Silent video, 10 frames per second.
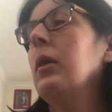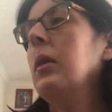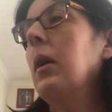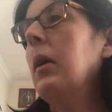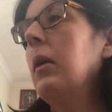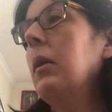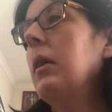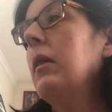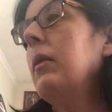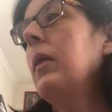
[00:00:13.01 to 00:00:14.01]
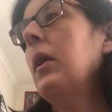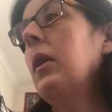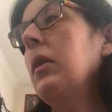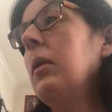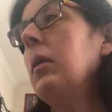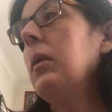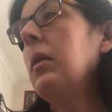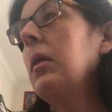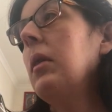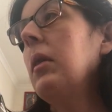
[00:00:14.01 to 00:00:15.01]
So, first,
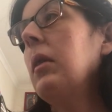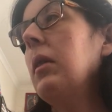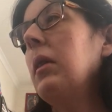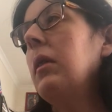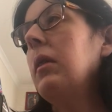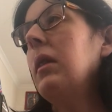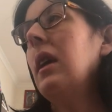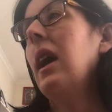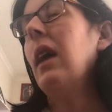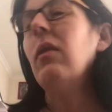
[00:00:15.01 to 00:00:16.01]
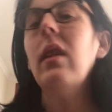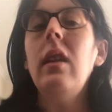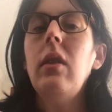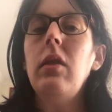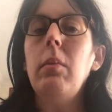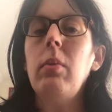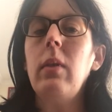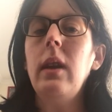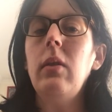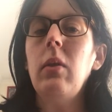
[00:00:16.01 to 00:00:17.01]
they haven't announced a
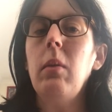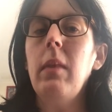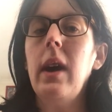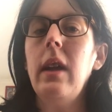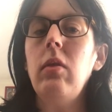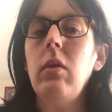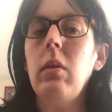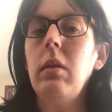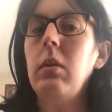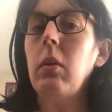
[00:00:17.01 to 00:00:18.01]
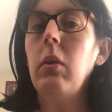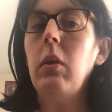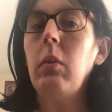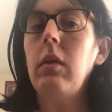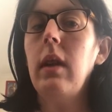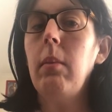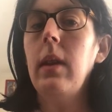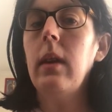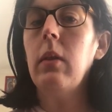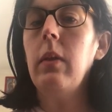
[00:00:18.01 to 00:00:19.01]
pre-show match, so I don't know what's
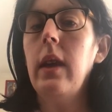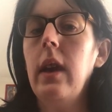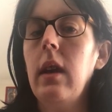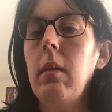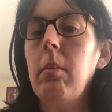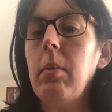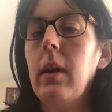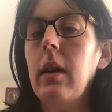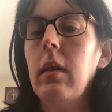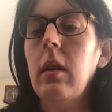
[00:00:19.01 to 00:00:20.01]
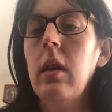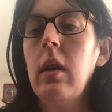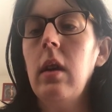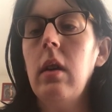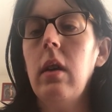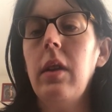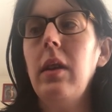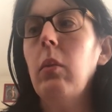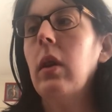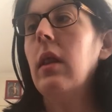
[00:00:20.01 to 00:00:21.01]
happening on there, but I
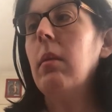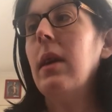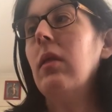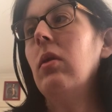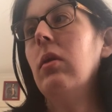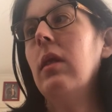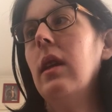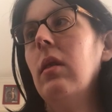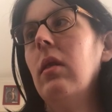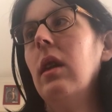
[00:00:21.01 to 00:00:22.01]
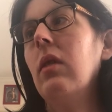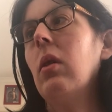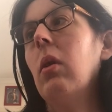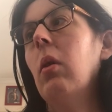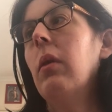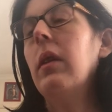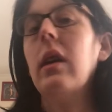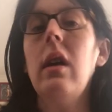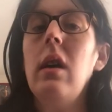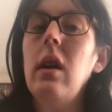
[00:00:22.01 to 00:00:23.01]
think one of the matches that is on the
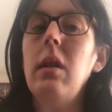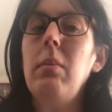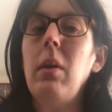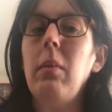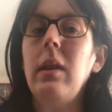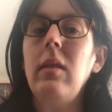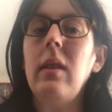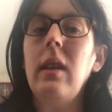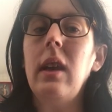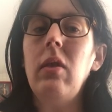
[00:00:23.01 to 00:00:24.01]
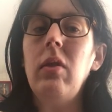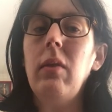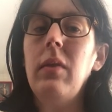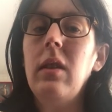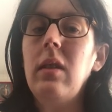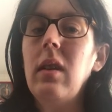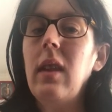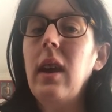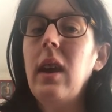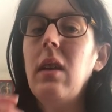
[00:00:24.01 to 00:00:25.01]
card probably is going to get shifted to
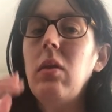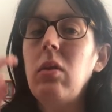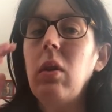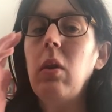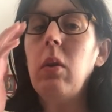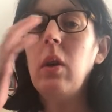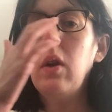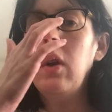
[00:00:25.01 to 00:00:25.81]
there, so